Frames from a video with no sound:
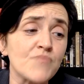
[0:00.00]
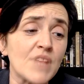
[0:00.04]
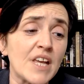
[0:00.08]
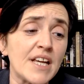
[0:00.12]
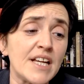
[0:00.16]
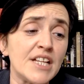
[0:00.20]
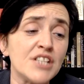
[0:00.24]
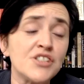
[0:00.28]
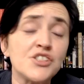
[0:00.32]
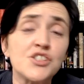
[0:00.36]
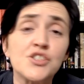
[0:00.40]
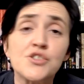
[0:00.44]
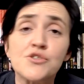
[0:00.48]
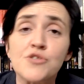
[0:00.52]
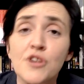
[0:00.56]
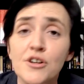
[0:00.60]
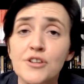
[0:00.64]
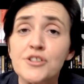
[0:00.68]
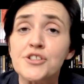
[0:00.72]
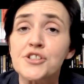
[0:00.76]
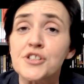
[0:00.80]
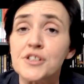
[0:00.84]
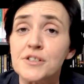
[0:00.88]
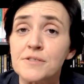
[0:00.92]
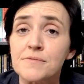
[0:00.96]

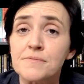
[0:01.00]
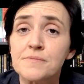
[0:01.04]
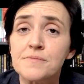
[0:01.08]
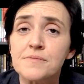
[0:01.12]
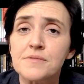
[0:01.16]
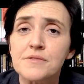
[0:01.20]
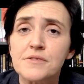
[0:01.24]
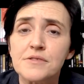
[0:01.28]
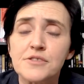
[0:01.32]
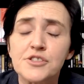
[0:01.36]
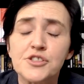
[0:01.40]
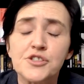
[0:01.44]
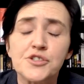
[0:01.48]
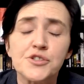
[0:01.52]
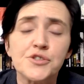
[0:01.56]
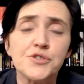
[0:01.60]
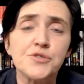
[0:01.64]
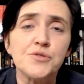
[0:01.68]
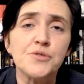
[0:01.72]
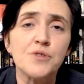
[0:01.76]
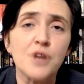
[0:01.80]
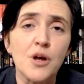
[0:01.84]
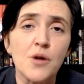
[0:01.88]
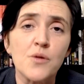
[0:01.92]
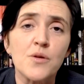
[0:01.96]
instruction
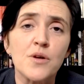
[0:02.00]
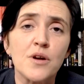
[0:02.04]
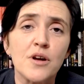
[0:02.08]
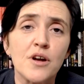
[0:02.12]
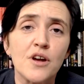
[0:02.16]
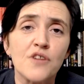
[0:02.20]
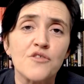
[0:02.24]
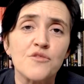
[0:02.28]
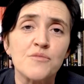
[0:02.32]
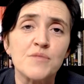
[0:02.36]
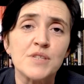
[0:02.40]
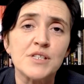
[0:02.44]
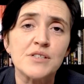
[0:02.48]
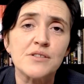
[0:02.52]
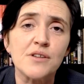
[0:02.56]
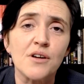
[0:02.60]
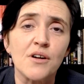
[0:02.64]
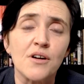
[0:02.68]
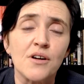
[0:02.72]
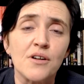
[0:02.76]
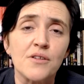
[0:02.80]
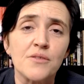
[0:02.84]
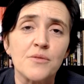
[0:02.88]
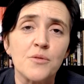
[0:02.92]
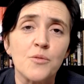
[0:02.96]
to local government
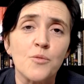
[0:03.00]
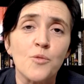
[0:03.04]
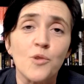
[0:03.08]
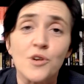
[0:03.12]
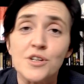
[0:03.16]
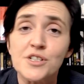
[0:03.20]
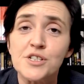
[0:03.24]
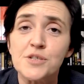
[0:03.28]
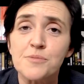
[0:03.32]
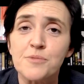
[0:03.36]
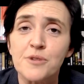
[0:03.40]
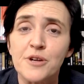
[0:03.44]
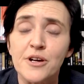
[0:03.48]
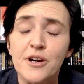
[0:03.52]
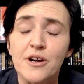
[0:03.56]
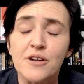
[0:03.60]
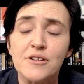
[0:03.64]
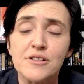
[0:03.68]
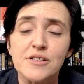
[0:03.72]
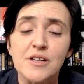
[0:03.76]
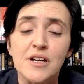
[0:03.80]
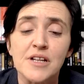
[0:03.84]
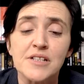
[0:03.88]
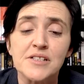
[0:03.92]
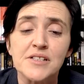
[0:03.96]
on what to
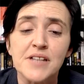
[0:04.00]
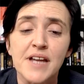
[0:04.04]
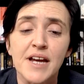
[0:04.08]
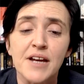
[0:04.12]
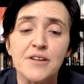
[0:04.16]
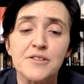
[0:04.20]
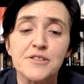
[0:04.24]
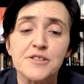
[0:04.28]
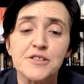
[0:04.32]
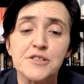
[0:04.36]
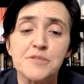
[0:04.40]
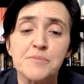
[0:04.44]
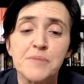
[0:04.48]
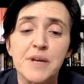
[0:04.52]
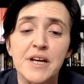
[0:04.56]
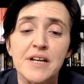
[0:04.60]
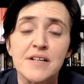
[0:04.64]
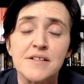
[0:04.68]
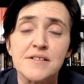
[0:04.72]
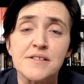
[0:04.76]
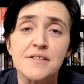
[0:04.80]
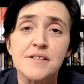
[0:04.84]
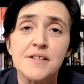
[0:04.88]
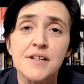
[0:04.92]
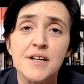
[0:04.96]
prioritise and how to
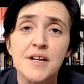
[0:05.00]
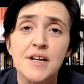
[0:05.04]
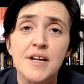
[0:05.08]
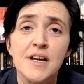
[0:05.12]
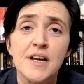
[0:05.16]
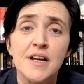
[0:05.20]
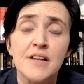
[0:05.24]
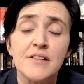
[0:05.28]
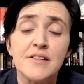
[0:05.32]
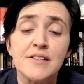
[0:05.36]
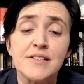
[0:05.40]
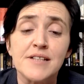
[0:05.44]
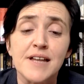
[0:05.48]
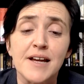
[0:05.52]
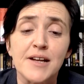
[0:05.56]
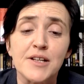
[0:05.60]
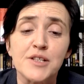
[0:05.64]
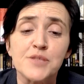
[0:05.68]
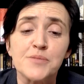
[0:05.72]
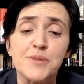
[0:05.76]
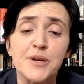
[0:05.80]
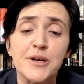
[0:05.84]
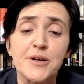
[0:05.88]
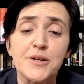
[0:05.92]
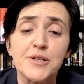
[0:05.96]
spend the
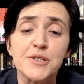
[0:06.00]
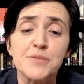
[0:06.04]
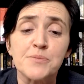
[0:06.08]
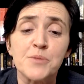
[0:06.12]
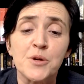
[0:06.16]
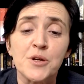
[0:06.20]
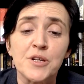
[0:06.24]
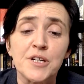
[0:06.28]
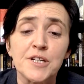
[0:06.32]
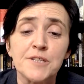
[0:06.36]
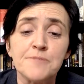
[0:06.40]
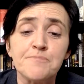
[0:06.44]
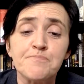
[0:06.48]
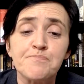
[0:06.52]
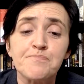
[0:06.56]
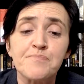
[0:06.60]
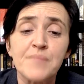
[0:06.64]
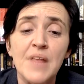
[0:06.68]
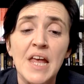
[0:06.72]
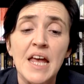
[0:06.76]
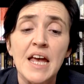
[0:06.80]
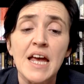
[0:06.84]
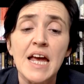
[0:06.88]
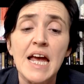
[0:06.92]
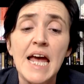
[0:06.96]
taxpayers' money.
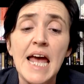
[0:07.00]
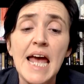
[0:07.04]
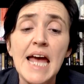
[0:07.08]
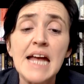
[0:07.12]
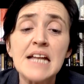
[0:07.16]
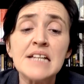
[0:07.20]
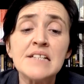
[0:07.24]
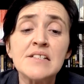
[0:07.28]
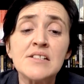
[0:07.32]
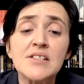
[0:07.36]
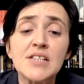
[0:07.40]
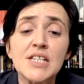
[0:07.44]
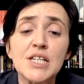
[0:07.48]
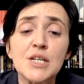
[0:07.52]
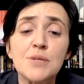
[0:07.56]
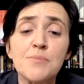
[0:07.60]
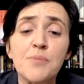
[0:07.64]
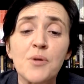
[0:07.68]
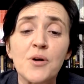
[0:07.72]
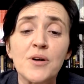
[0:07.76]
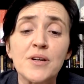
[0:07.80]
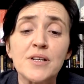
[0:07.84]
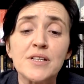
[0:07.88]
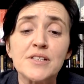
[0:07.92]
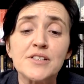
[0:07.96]
End the
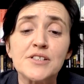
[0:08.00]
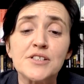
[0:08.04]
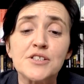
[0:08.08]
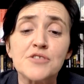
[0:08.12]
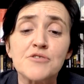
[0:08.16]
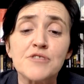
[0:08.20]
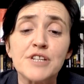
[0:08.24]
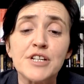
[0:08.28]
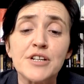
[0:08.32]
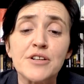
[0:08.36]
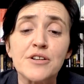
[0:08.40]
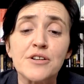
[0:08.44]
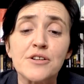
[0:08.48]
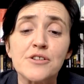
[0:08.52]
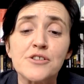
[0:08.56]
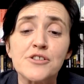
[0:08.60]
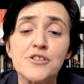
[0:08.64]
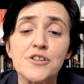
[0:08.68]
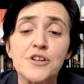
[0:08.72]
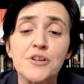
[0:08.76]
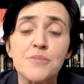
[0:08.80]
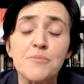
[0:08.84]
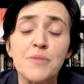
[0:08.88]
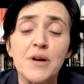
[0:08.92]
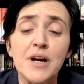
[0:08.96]
pointless degree
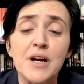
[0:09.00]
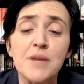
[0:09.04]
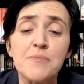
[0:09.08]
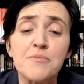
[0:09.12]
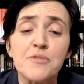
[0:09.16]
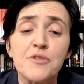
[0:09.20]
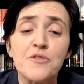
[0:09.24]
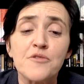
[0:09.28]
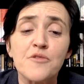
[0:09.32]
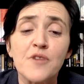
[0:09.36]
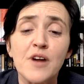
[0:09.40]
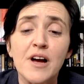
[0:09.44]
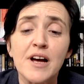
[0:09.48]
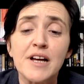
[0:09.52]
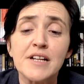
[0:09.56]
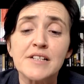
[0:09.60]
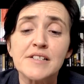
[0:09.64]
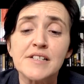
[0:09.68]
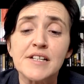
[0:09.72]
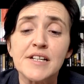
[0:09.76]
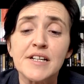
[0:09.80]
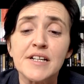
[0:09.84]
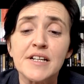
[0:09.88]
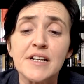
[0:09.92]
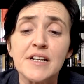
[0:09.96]
culture by
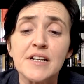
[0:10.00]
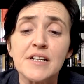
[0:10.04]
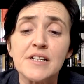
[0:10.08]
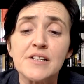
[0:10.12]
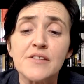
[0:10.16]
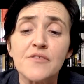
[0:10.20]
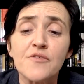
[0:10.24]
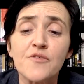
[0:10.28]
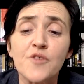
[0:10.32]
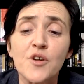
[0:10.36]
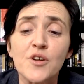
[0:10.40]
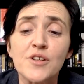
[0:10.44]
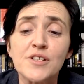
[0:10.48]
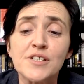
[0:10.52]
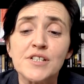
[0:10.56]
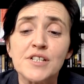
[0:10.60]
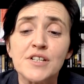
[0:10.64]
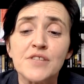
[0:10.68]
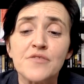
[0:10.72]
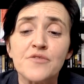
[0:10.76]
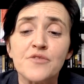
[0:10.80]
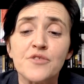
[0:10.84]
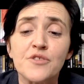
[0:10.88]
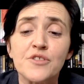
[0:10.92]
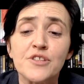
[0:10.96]
providing
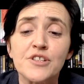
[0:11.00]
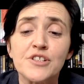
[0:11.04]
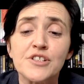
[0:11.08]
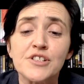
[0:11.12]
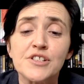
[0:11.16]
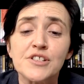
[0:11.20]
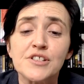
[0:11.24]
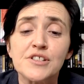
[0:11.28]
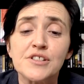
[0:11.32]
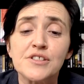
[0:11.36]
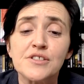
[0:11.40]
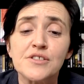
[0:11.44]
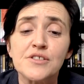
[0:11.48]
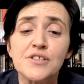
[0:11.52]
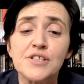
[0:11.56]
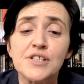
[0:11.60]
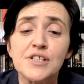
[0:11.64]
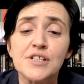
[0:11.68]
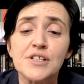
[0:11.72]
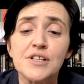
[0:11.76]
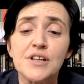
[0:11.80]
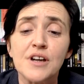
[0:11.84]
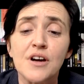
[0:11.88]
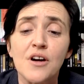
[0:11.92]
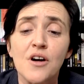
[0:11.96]
funding for the
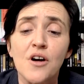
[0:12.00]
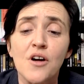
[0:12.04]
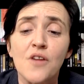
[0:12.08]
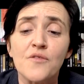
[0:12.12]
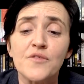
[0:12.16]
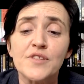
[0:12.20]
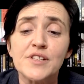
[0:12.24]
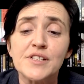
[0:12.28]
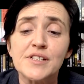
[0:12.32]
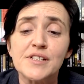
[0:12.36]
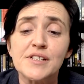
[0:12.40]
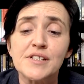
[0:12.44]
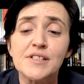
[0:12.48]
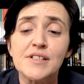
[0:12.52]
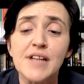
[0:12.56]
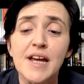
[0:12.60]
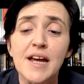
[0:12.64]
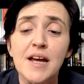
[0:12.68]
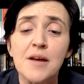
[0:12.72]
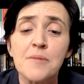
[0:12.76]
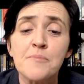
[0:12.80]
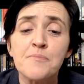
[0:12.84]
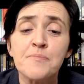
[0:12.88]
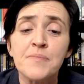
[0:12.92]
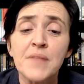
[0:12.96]
study of
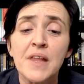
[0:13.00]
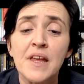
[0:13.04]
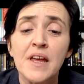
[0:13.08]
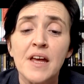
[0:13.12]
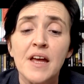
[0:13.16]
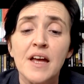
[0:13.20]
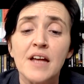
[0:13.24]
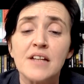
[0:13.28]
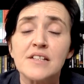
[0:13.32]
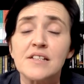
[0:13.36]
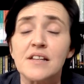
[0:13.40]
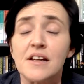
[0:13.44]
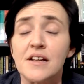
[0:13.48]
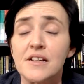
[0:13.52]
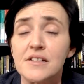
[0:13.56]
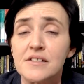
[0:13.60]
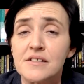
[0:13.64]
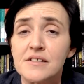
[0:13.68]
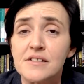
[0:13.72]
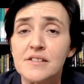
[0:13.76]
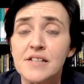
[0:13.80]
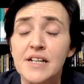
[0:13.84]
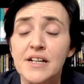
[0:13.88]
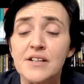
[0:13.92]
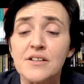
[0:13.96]
STEM,
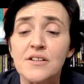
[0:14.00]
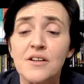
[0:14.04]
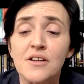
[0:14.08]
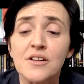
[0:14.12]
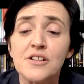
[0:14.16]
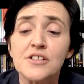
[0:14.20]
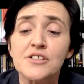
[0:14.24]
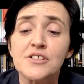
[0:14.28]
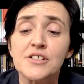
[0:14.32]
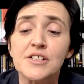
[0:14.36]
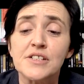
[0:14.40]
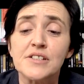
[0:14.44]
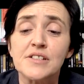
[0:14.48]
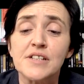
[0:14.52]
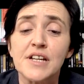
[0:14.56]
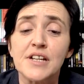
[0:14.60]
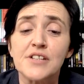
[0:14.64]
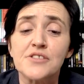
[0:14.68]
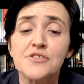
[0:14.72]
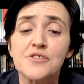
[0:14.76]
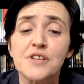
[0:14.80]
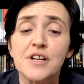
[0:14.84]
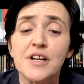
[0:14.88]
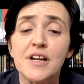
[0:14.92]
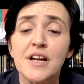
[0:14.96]
science, technology,
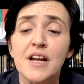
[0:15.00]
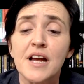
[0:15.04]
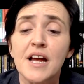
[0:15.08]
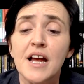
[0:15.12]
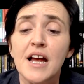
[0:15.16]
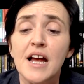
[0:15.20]
etc.,